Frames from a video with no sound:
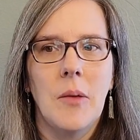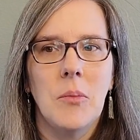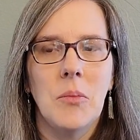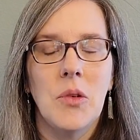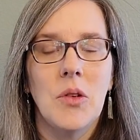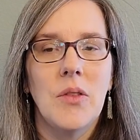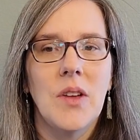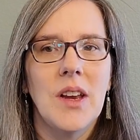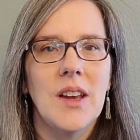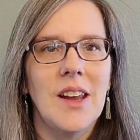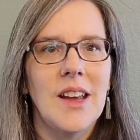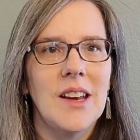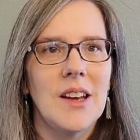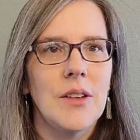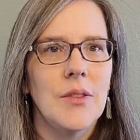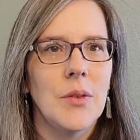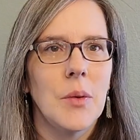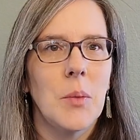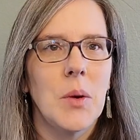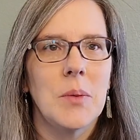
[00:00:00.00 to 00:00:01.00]
moving
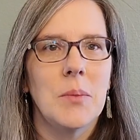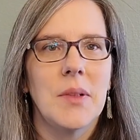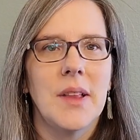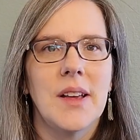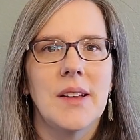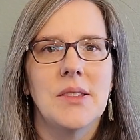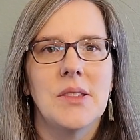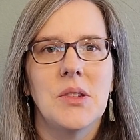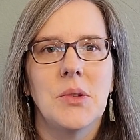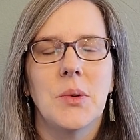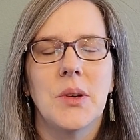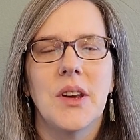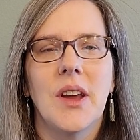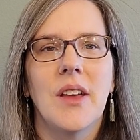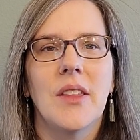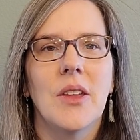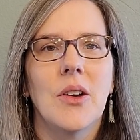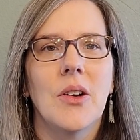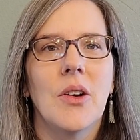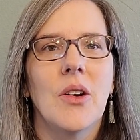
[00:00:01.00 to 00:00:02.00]
data from one place to
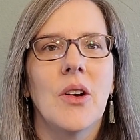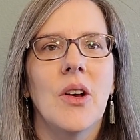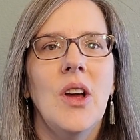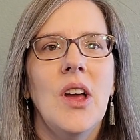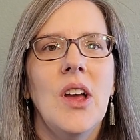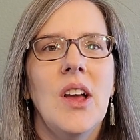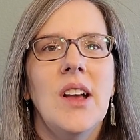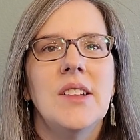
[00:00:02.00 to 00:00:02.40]
another,